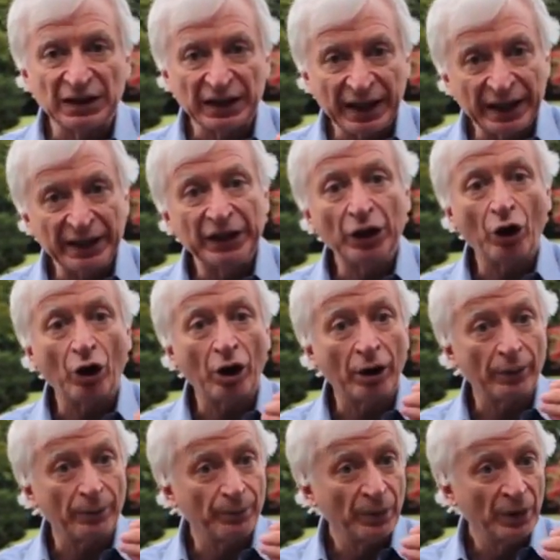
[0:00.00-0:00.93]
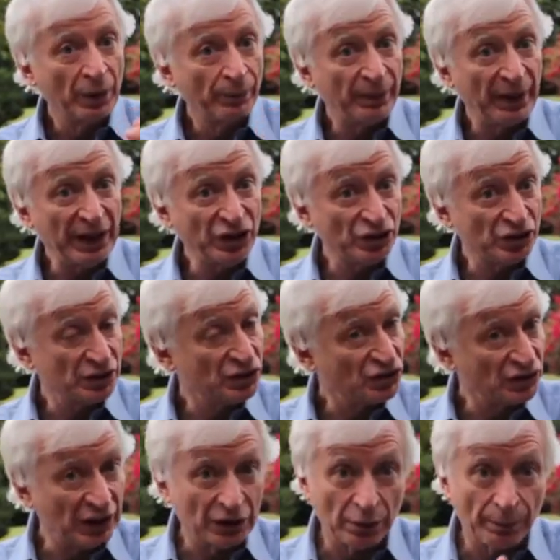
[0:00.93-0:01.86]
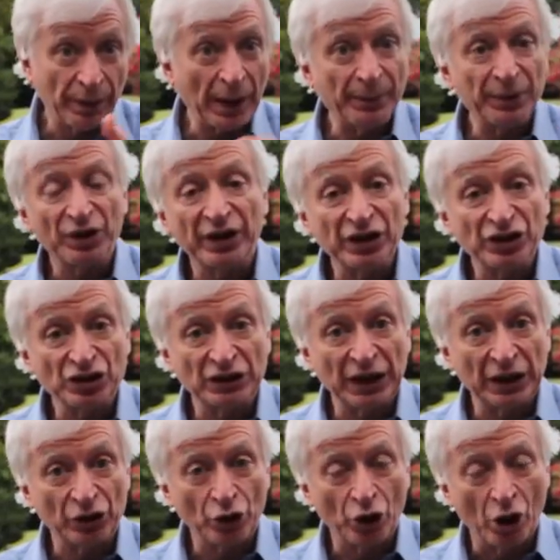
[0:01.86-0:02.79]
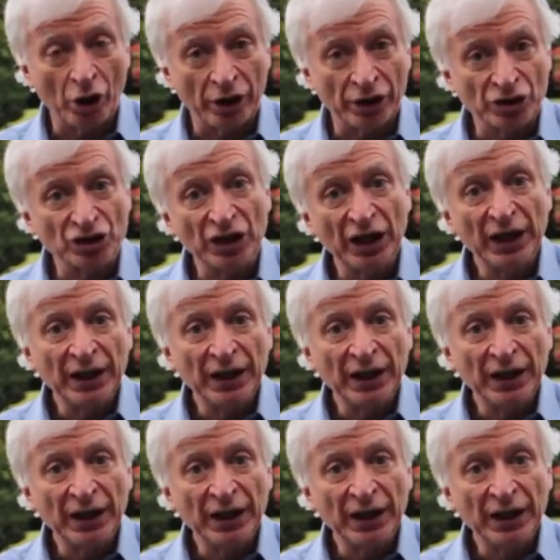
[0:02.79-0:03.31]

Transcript: getting our patients and the population at large